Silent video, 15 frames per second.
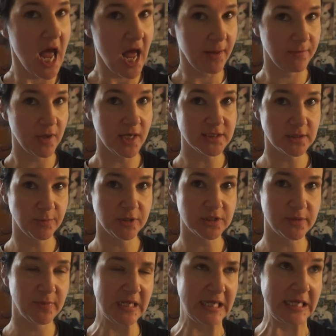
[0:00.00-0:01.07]
I'm not
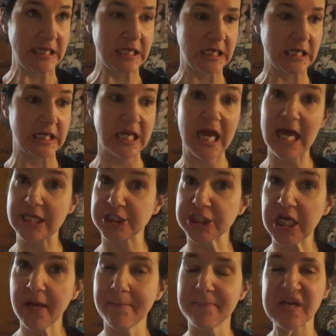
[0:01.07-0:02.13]
supposed to be eating
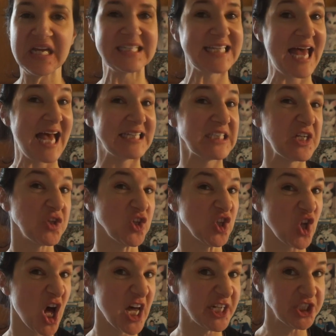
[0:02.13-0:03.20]
ketchup because it has a
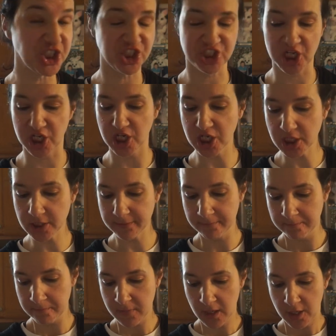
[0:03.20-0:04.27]
lot of sugar.
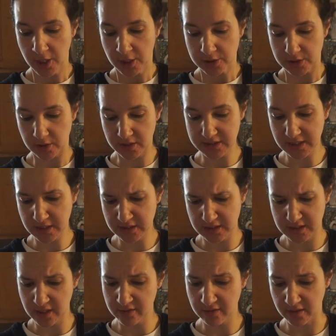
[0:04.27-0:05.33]
So this has
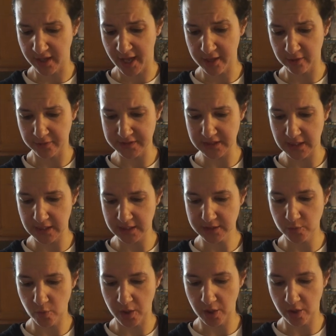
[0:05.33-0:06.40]
zero calories and less
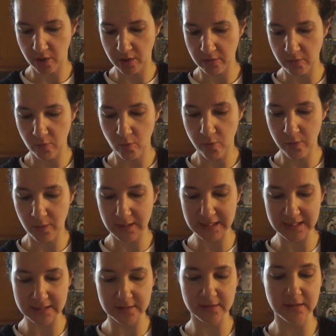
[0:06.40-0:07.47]
than
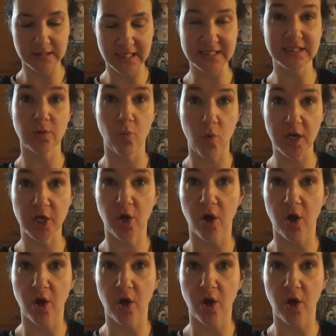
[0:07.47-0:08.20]
one less than one